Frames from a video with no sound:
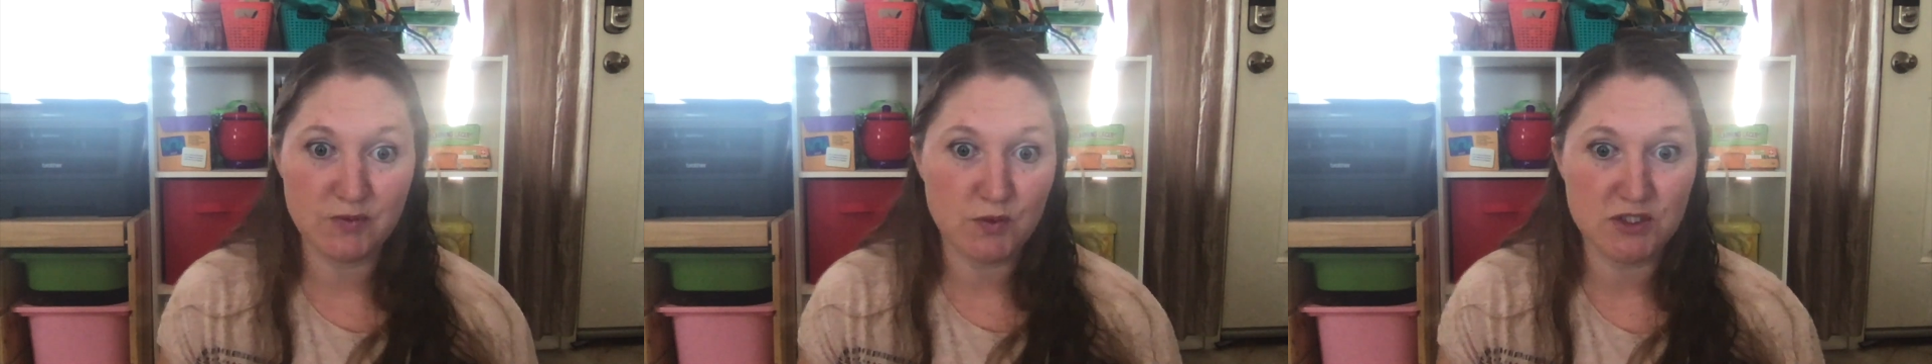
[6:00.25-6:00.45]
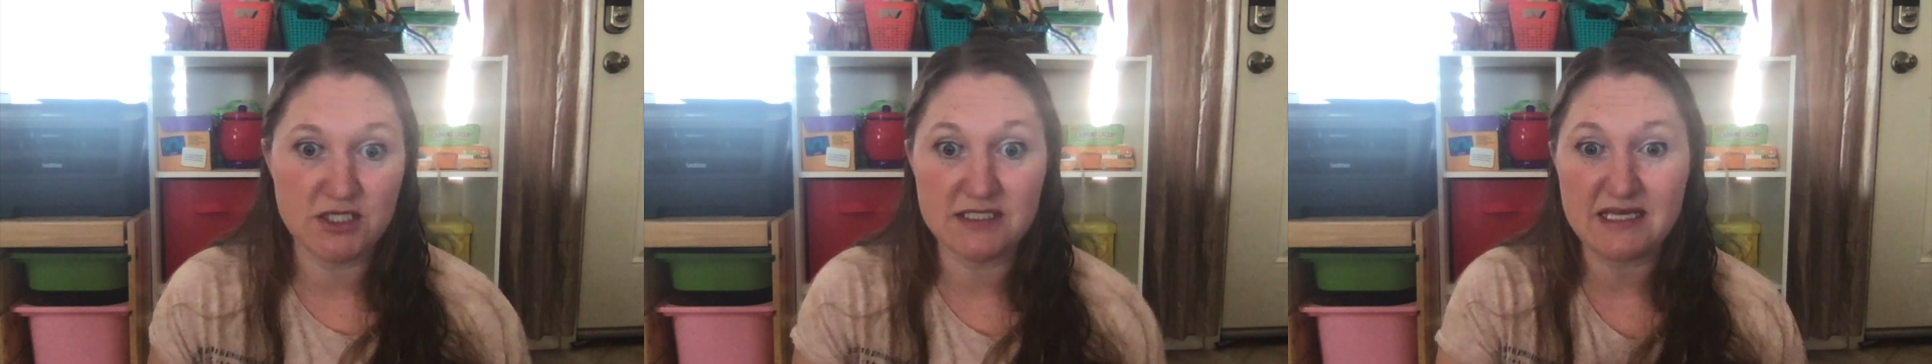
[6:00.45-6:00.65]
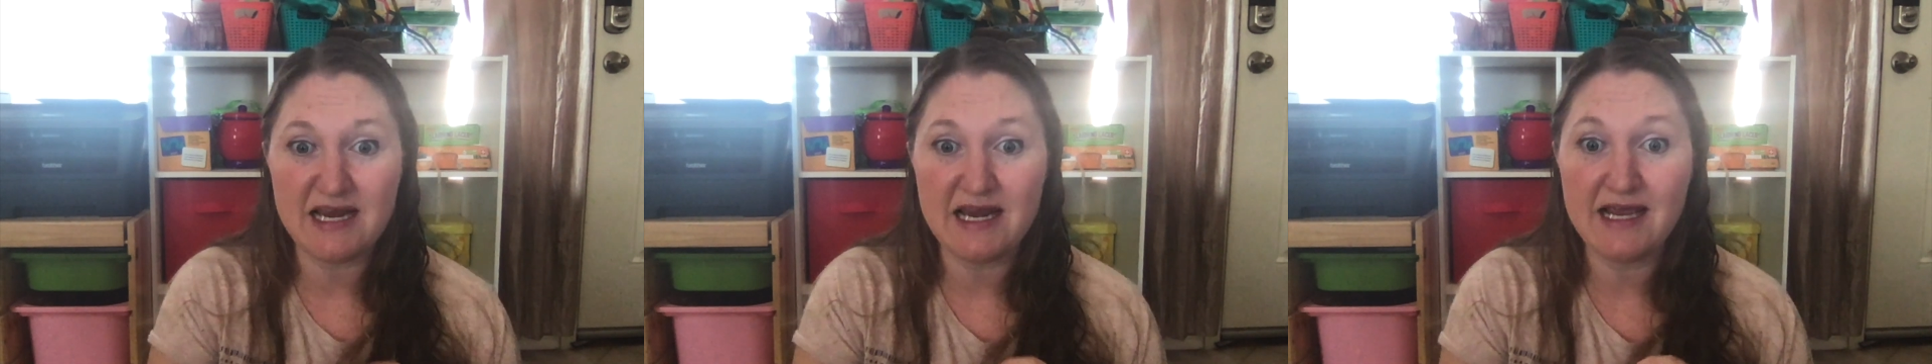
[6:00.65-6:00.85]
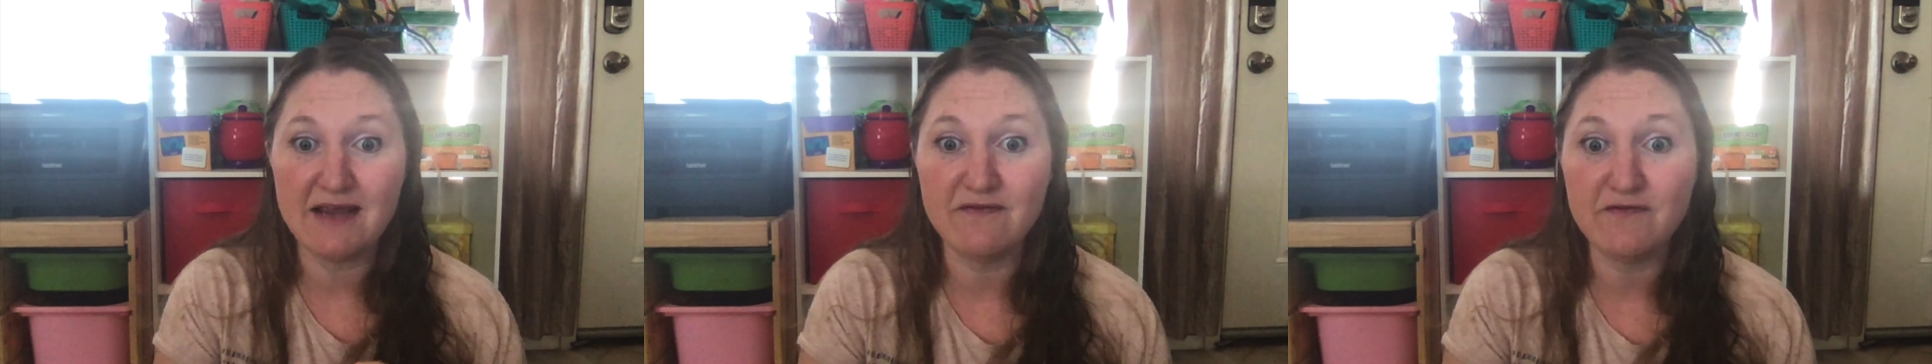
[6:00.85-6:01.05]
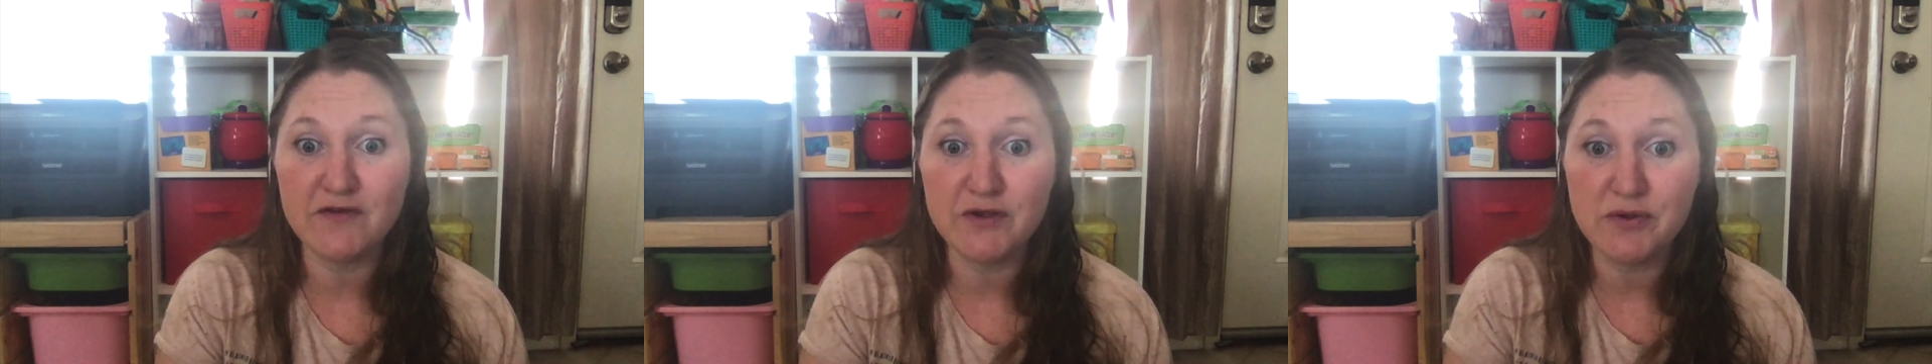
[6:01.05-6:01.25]
We're just getting
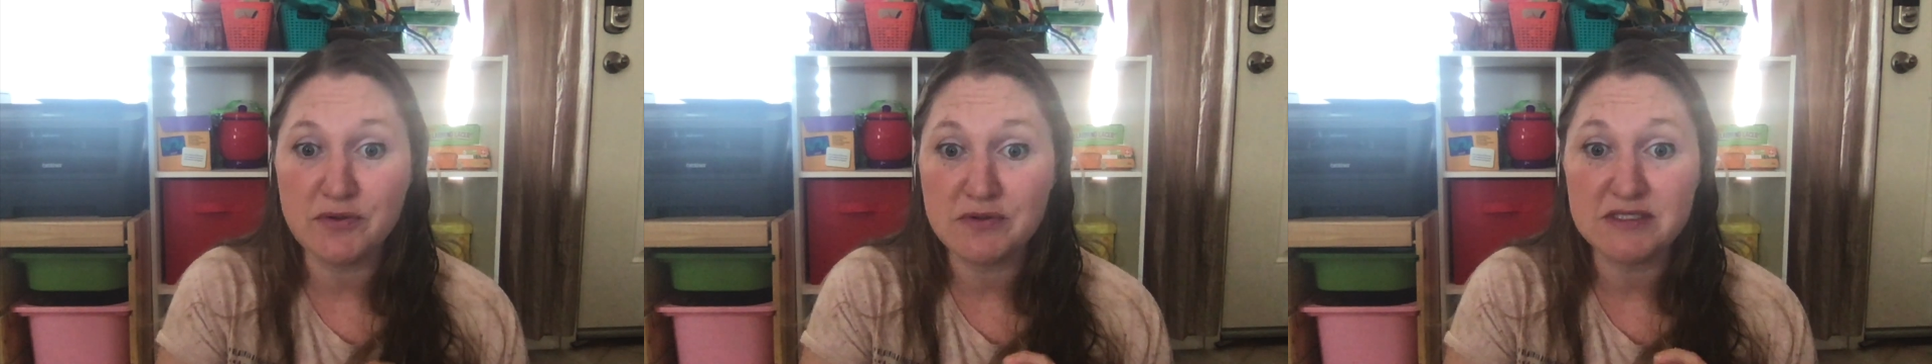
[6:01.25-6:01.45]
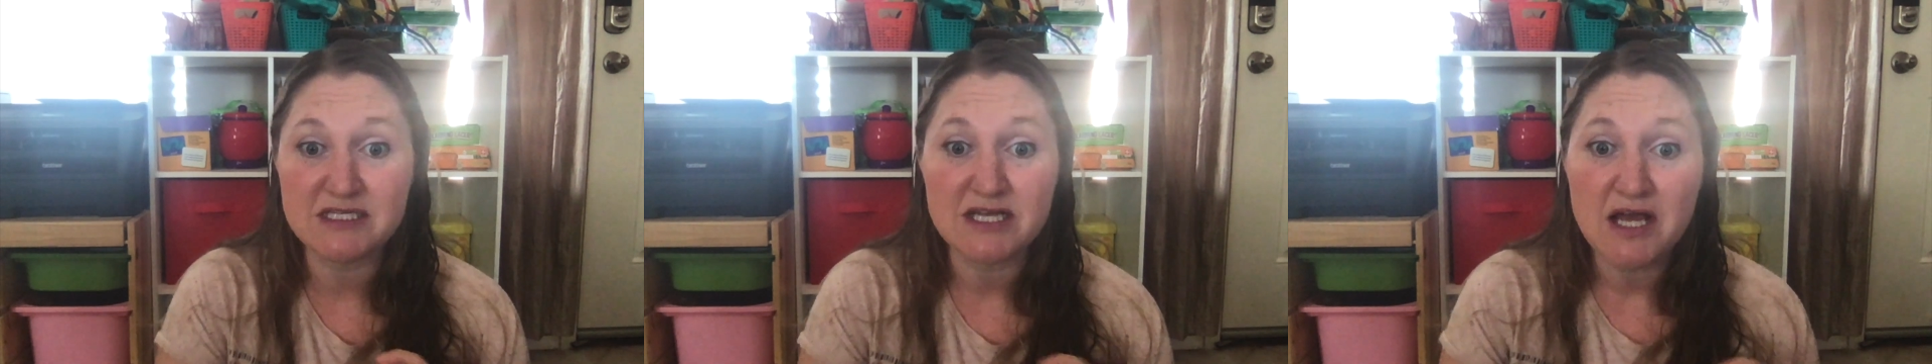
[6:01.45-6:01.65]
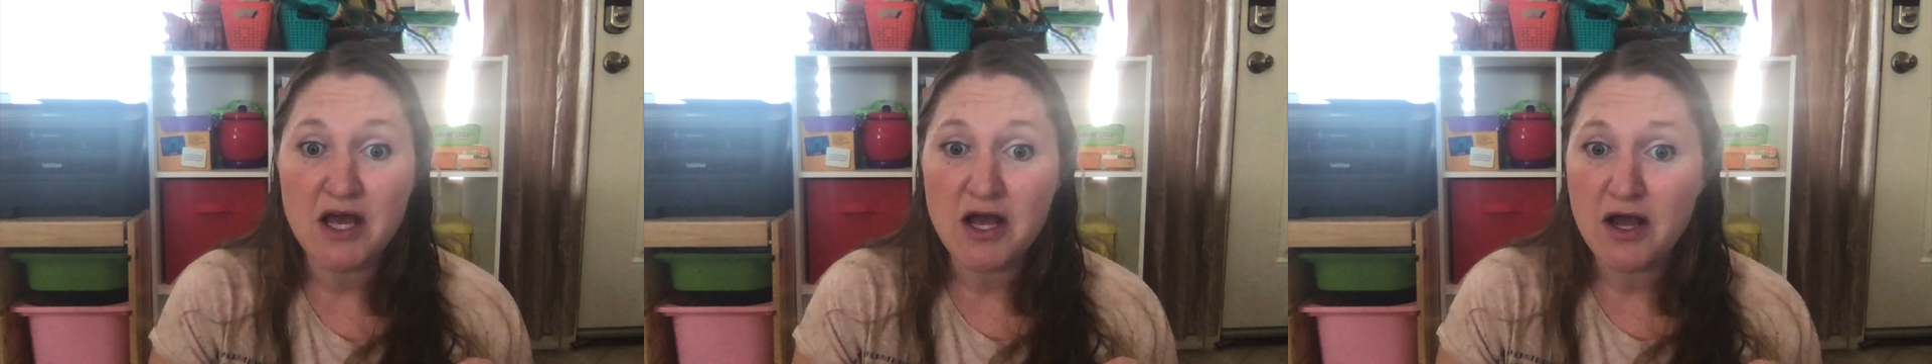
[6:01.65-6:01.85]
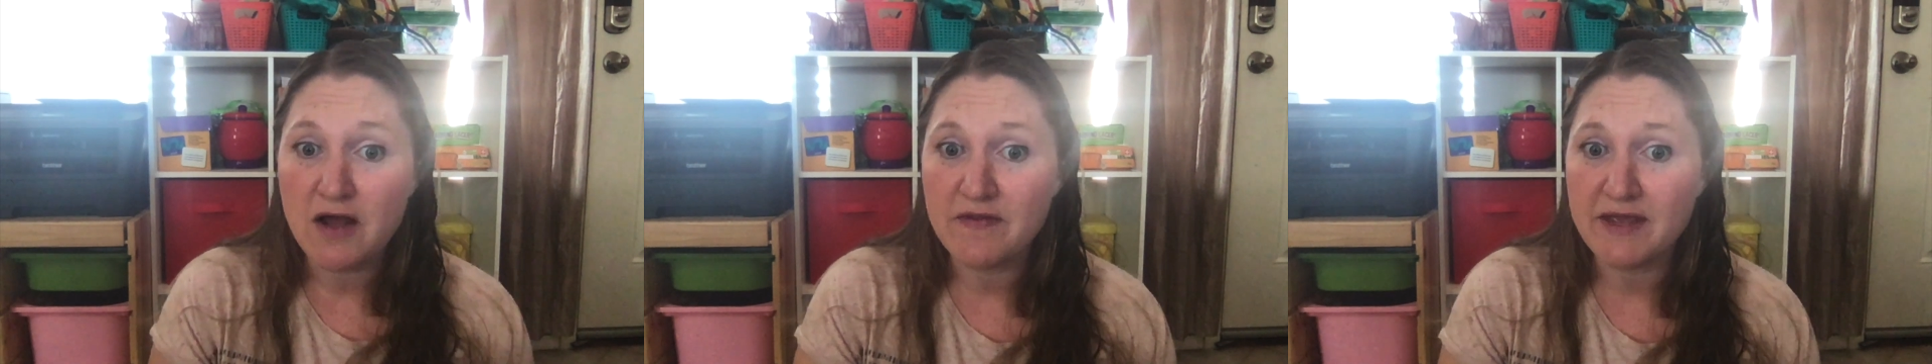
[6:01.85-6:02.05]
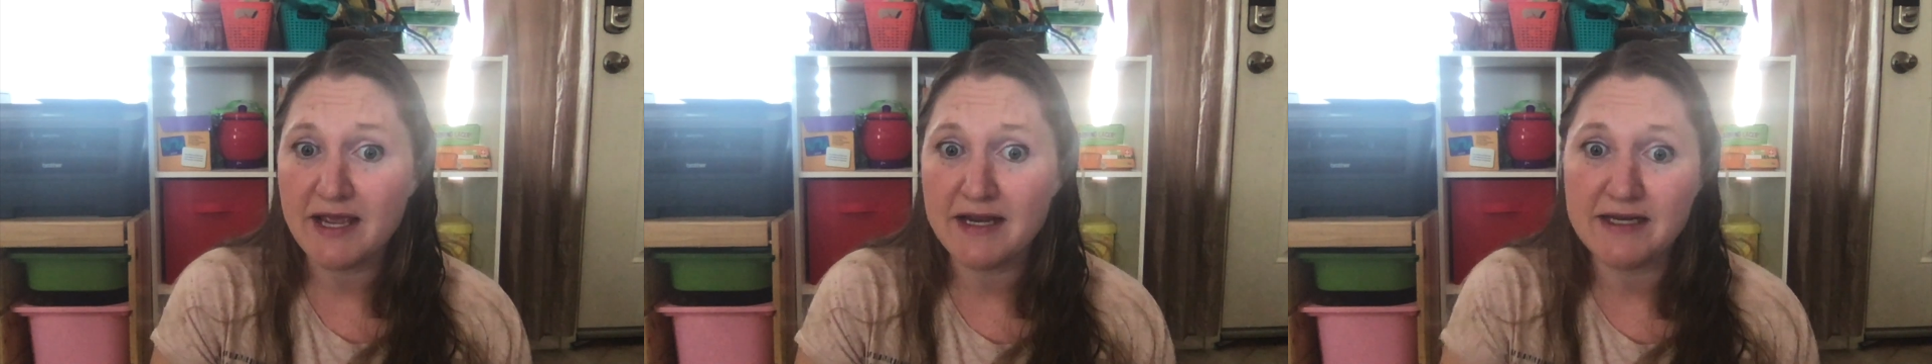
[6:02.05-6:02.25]
confused on
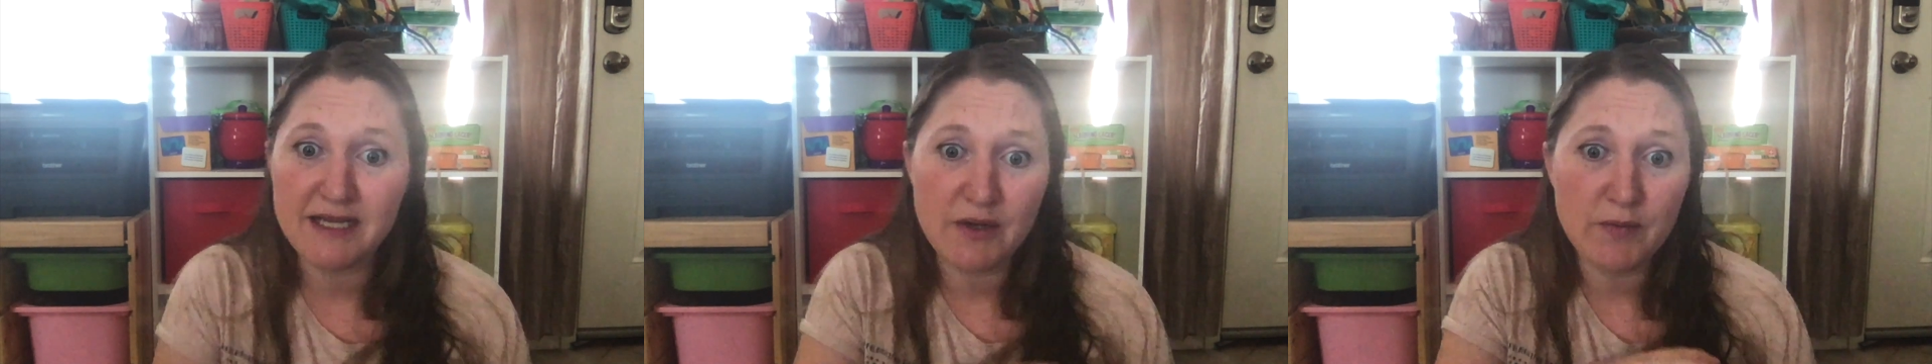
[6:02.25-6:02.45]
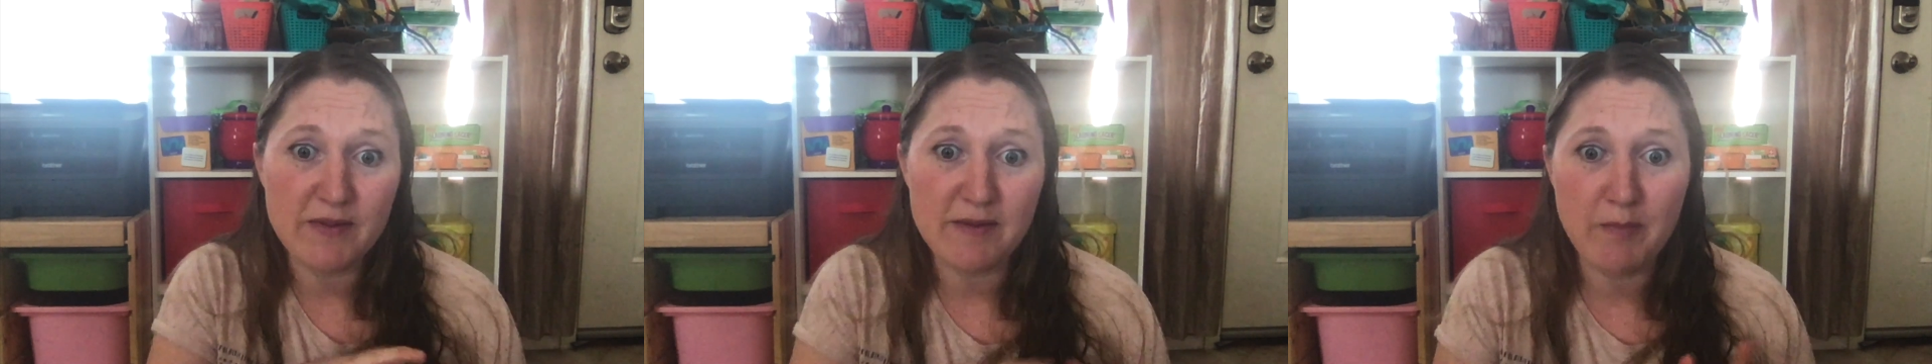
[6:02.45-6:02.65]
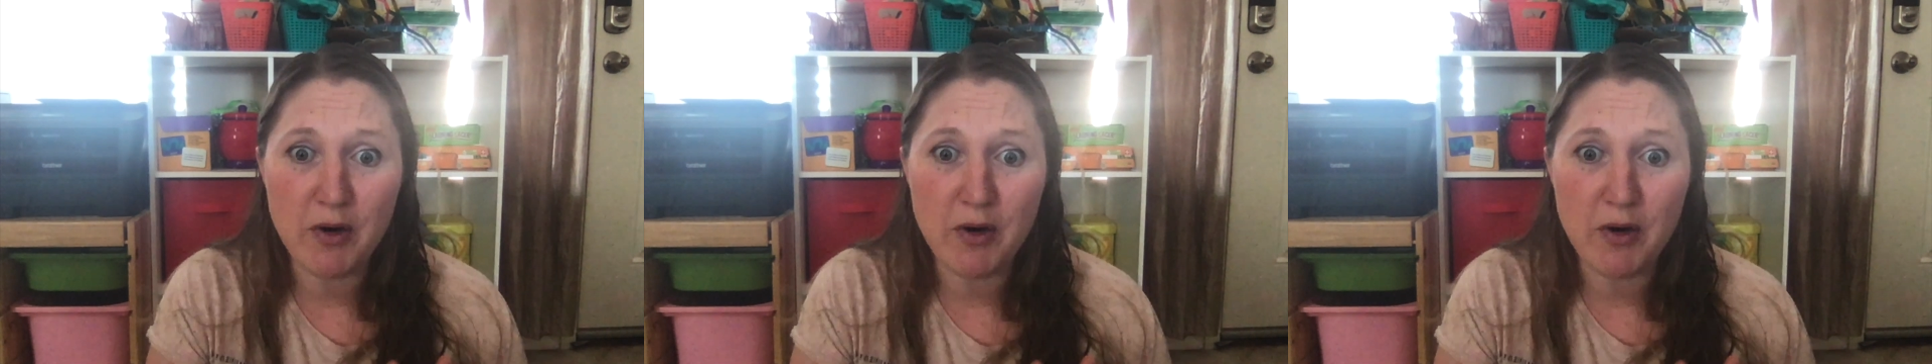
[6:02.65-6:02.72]
the ending when the